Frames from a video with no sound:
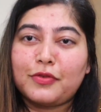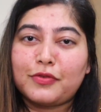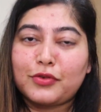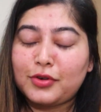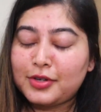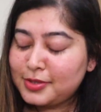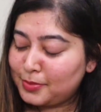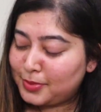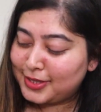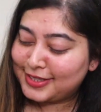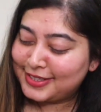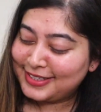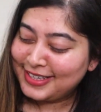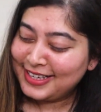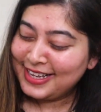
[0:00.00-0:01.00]
of course,
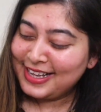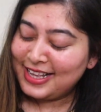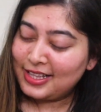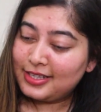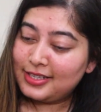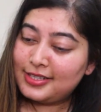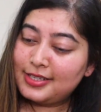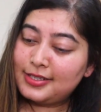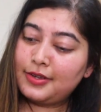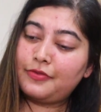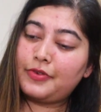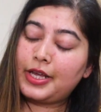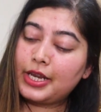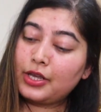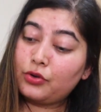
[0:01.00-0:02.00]
but this is a
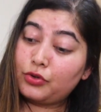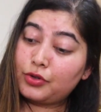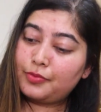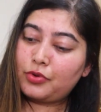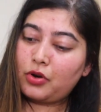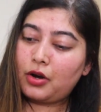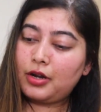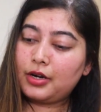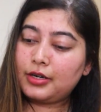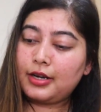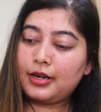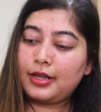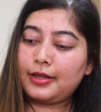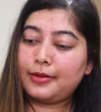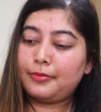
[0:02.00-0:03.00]
very good product
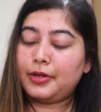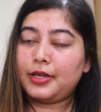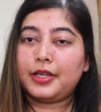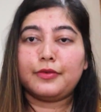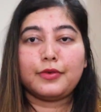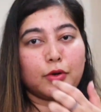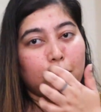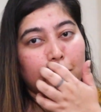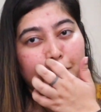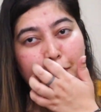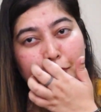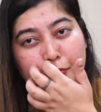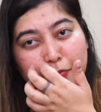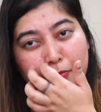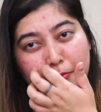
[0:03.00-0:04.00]
and I believe a lot of
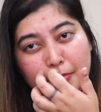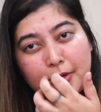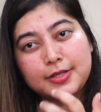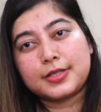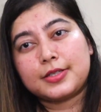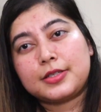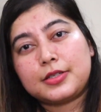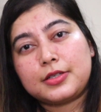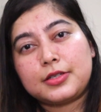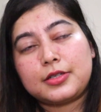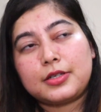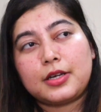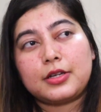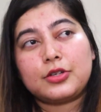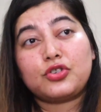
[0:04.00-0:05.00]
you must
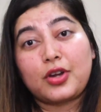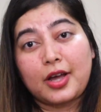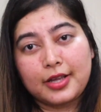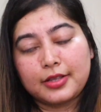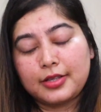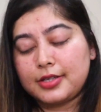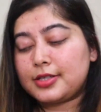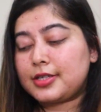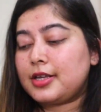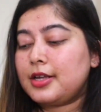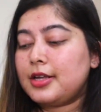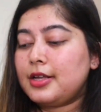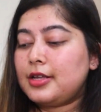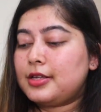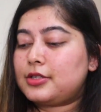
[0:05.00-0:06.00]
try this.
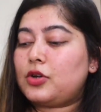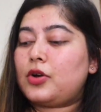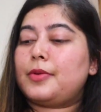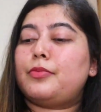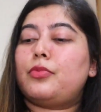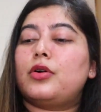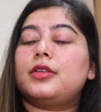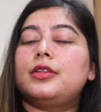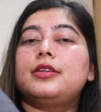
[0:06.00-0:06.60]
So I bought